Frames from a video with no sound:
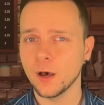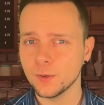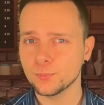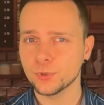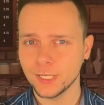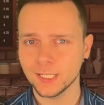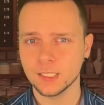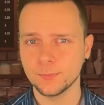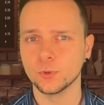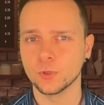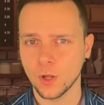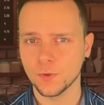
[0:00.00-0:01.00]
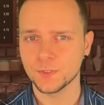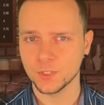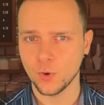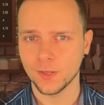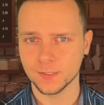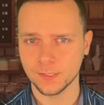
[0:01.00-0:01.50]
unpredictable
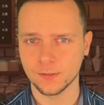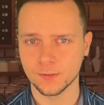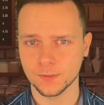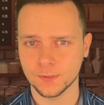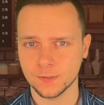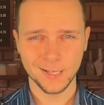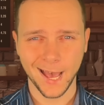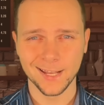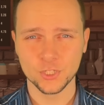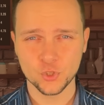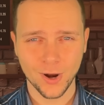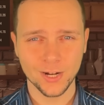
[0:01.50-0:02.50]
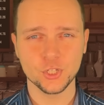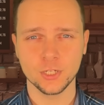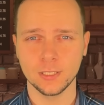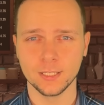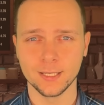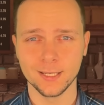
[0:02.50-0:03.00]
consequences. And
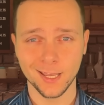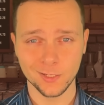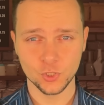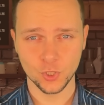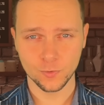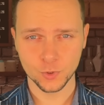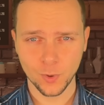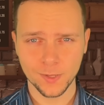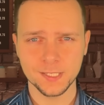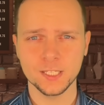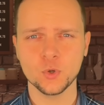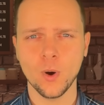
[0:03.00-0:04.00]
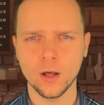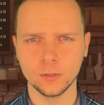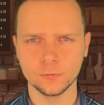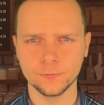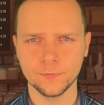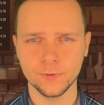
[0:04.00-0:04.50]
tragically, in June twenty
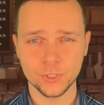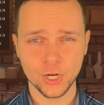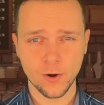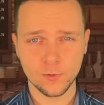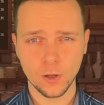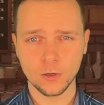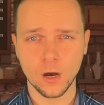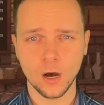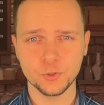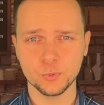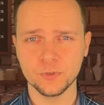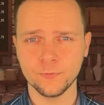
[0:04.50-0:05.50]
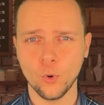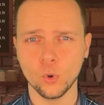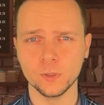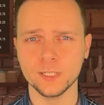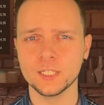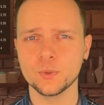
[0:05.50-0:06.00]
twelve, Jaren Lockhart would
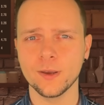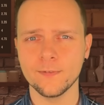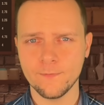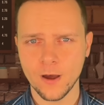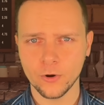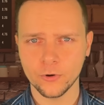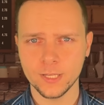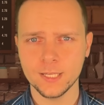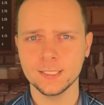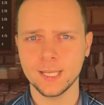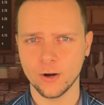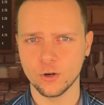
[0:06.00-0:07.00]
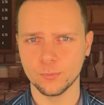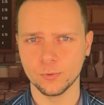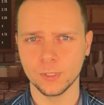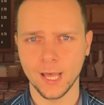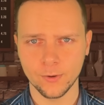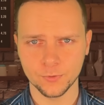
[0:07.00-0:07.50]
fall into a very
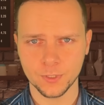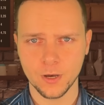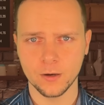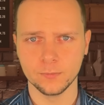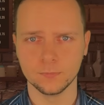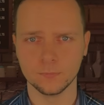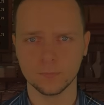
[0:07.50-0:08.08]
terrible outcome.